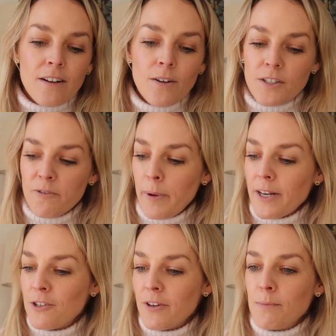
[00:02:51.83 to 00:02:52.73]
lots of
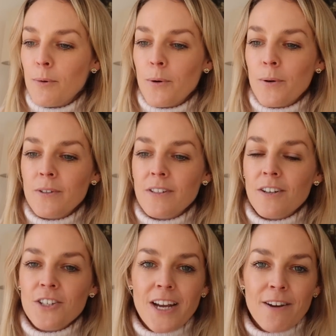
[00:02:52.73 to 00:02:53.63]
Pinterest boards.
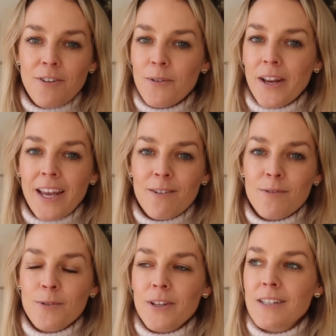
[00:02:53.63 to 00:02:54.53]
I'll share a few on here
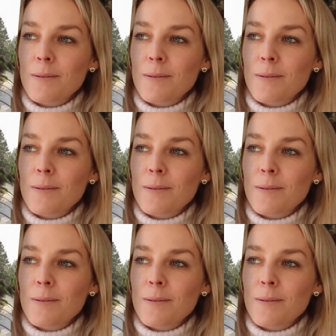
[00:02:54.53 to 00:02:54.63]
of all the